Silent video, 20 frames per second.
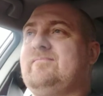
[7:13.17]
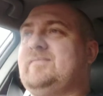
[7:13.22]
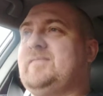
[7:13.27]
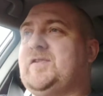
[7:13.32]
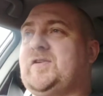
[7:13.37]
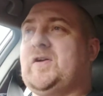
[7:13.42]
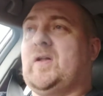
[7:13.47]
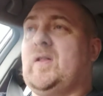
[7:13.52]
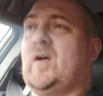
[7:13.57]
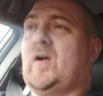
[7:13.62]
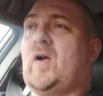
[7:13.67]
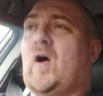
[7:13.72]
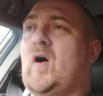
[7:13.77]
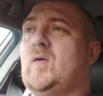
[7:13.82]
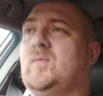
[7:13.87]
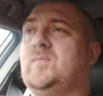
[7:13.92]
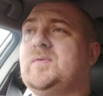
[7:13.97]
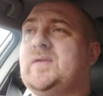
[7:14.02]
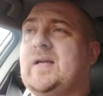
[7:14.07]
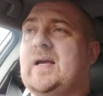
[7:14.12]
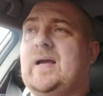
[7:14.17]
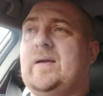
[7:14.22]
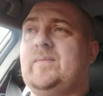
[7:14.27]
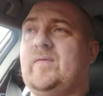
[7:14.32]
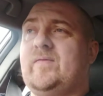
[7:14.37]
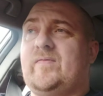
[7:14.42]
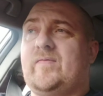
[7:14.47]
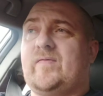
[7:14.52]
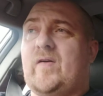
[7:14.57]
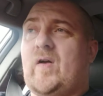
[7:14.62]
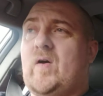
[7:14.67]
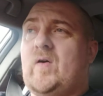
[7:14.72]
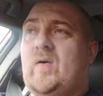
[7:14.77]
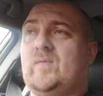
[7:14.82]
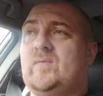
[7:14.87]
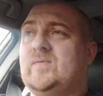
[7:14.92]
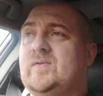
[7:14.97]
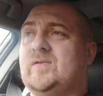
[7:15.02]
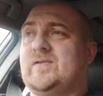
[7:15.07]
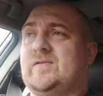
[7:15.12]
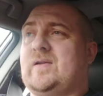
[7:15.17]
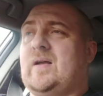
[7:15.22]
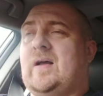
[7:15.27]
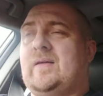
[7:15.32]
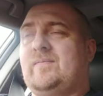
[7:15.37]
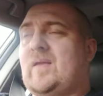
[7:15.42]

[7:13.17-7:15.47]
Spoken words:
Sherlock Holmes, Game of Thrones,